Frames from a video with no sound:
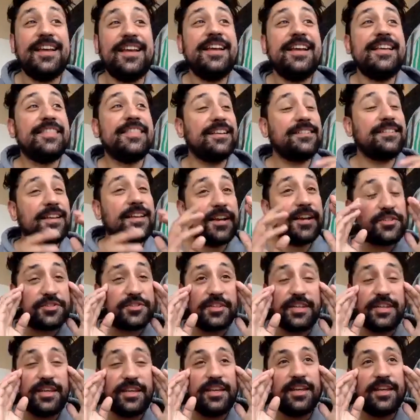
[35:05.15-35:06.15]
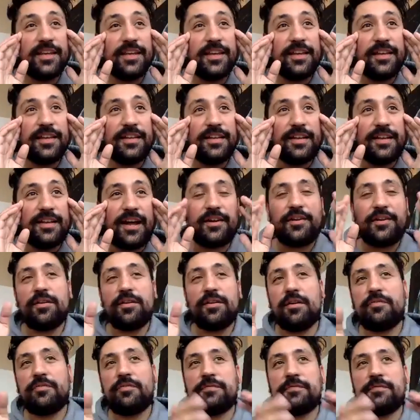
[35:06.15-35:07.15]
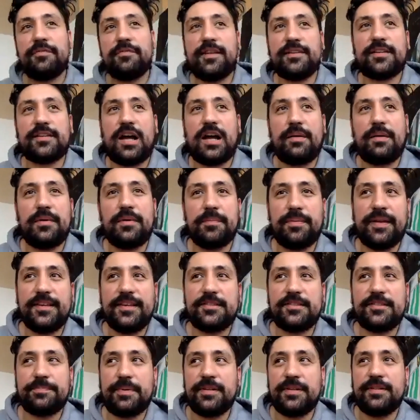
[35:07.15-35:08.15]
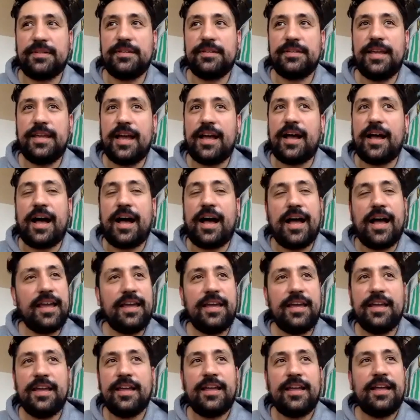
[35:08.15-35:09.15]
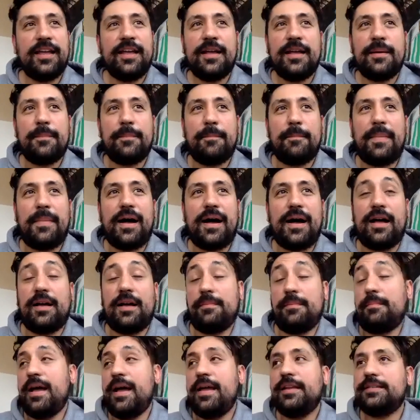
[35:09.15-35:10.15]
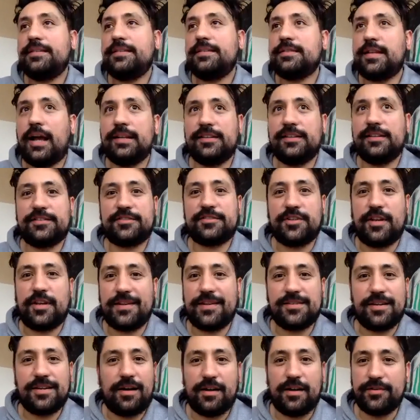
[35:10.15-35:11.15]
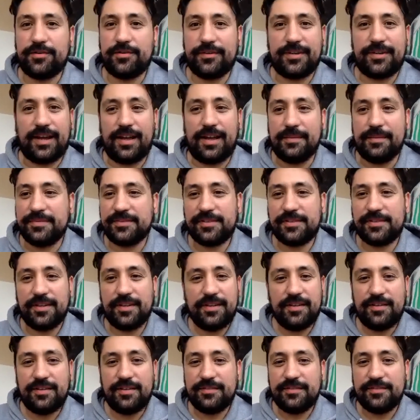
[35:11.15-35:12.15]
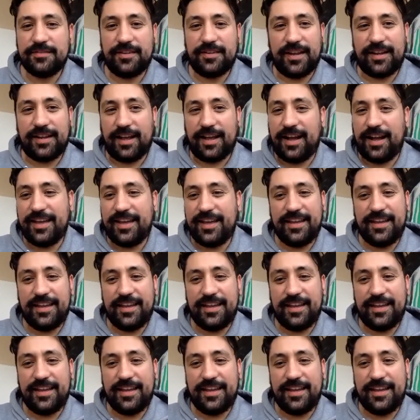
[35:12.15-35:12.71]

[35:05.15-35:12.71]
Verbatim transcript: That's actually, I don't know if that's commonplace, but yeah, I my my titles change a hundred times. Like I.